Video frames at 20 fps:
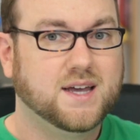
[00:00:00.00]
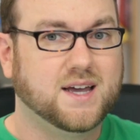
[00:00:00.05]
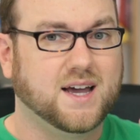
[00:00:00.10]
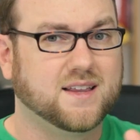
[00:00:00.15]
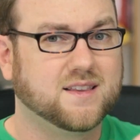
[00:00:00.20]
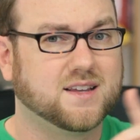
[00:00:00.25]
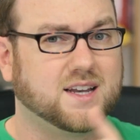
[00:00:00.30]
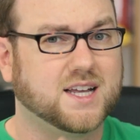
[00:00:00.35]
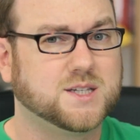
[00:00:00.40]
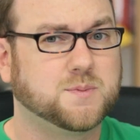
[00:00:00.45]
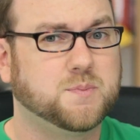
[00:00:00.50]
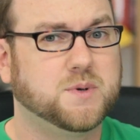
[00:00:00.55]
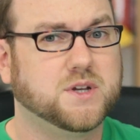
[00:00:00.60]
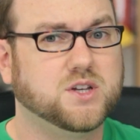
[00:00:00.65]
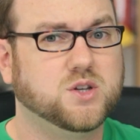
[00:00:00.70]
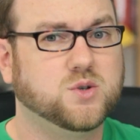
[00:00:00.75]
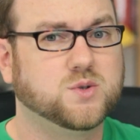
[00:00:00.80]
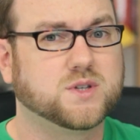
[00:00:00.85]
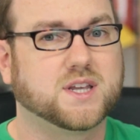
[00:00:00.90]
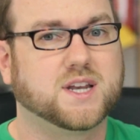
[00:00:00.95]
And the last bit
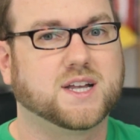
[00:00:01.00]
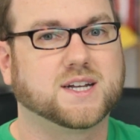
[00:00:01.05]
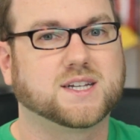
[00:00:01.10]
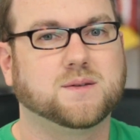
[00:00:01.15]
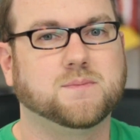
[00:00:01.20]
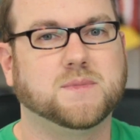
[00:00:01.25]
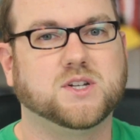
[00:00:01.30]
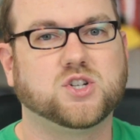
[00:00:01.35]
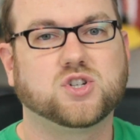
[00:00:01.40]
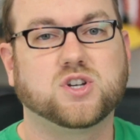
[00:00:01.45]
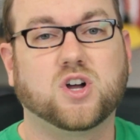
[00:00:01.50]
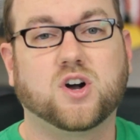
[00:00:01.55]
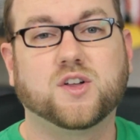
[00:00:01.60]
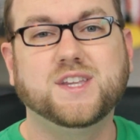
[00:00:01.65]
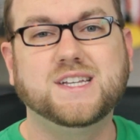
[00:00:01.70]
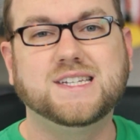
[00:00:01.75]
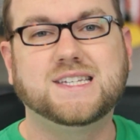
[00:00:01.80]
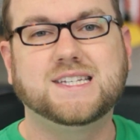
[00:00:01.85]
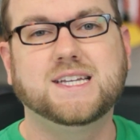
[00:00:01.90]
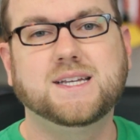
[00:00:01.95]
of news I'd like to mention, on
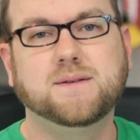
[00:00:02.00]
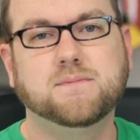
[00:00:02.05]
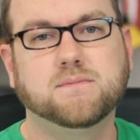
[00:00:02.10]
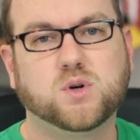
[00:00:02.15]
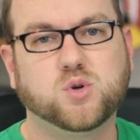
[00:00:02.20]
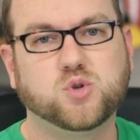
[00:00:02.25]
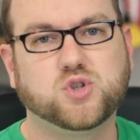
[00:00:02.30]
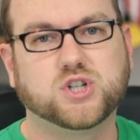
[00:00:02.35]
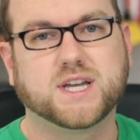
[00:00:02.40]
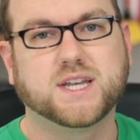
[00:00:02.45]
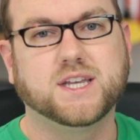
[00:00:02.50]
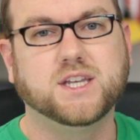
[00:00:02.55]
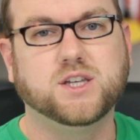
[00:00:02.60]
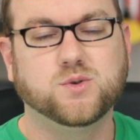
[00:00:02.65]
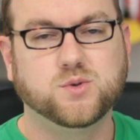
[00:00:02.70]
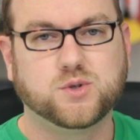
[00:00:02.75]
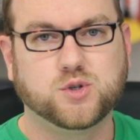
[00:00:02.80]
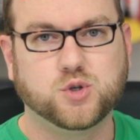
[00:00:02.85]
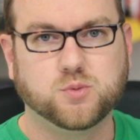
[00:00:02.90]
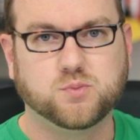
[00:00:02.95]
the Team Mojang
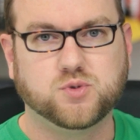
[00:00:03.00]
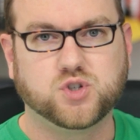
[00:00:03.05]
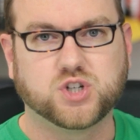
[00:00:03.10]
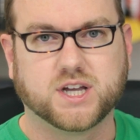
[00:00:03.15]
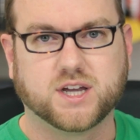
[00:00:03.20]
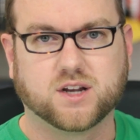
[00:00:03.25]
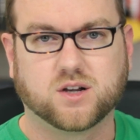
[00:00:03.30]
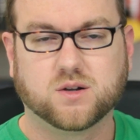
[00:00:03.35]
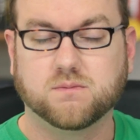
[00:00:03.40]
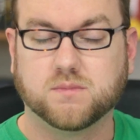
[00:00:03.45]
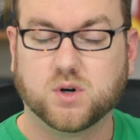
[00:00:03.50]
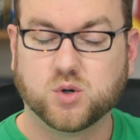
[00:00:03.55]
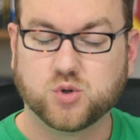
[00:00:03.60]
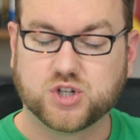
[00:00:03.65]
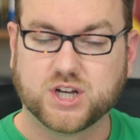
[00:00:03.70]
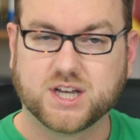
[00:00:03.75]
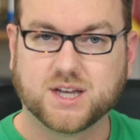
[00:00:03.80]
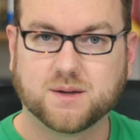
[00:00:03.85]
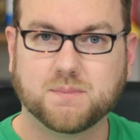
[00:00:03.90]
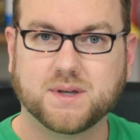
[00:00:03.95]
YouTube channel,
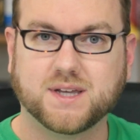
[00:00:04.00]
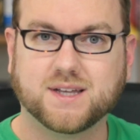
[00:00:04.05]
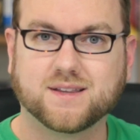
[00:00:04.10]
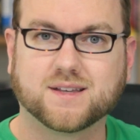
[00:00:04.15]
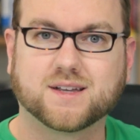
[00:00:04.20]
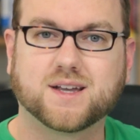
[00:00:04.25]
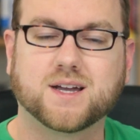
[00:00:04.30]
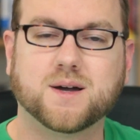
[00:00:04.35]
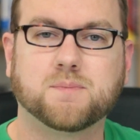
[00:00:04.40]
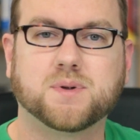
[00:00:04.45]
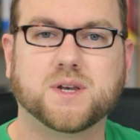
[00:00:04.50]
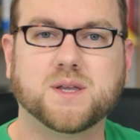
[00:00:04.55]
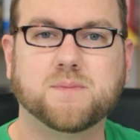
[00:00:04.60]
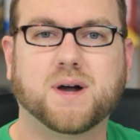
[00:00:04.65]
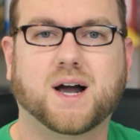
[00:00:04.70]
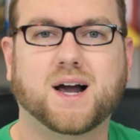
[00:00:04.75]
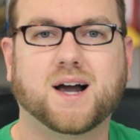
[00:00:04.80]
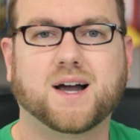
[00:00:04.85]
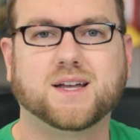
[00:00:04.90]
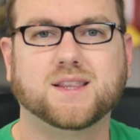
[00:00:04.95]
Mojang being the company
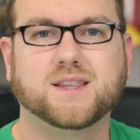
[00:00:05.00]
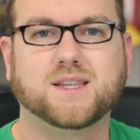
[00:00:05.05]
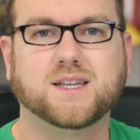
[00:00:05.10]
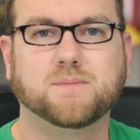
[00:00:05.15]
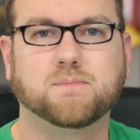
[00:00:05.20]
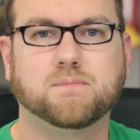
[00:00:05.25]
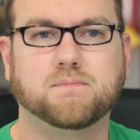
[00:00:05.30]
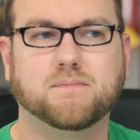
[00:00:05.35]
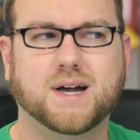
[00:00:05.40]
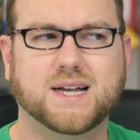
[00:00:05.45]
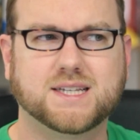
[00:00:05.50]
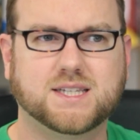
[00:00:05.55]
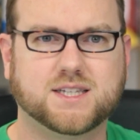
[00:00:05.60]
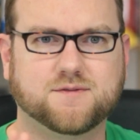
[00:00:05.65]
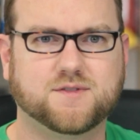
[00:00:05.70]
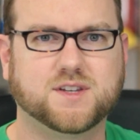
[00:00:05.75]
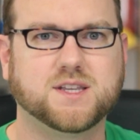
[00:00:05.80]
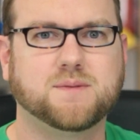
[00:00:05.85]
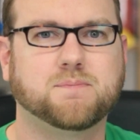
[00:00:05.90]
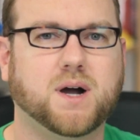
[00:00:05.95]
behind the
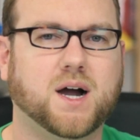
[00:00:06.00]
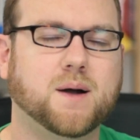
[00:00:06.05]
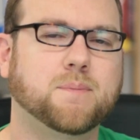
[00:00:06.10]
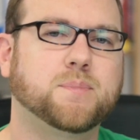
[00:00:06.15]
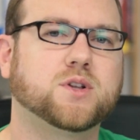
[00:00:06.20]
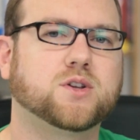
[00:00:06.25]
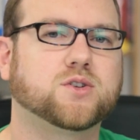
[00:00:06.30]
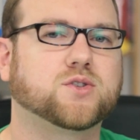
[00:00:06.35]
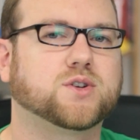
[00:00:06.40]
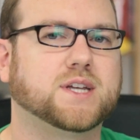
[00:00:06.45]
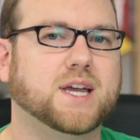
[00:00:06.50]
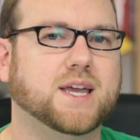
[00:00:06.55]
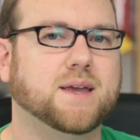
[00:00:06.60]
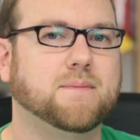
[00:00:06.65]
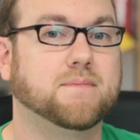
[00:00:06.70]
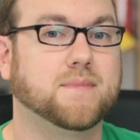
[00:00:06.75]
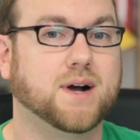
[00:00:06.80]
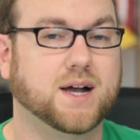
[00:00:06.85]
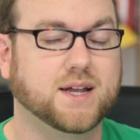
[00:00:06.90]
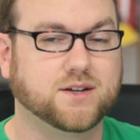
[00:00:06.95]
massively popular
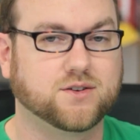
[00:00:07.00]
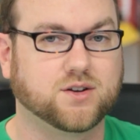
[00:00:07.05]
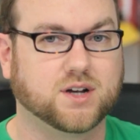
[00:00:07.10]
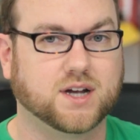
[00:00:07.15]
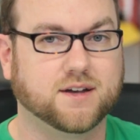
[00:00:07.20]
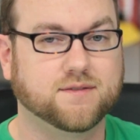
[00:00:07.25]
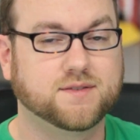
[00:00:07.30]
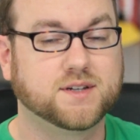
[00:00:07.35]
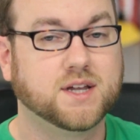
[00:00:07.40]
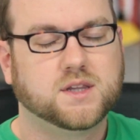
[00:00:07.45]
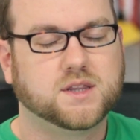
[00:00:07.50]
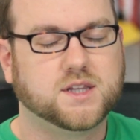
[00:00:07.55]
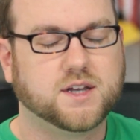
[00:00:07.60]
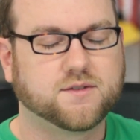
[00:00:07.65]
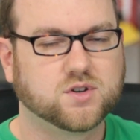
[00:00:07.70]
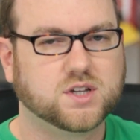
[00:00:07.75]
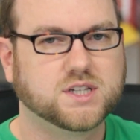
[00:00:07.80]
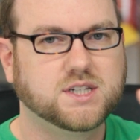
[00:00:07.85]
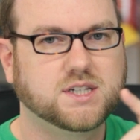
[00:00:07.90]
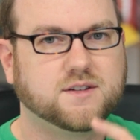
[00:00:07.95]
game Minecraft, they
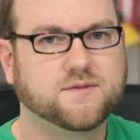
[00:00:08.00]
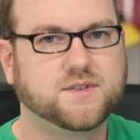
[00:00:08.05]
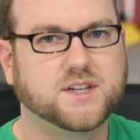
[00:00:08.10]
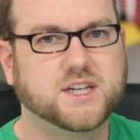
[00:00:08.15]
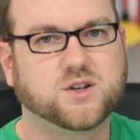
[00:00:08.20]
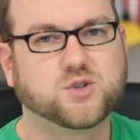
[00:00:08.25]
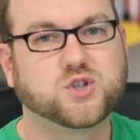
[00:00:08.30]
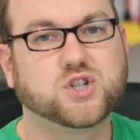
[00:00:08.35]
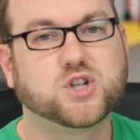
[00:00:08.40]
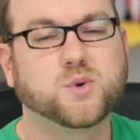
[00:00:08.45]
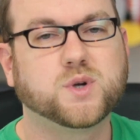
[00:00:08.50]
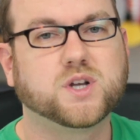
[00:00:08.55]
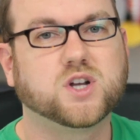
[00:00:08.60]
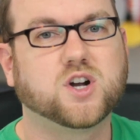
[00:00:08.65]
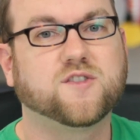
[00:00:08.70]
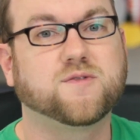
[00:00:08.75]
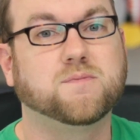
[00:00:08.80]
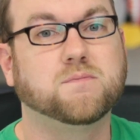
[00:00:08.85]
released a video showing off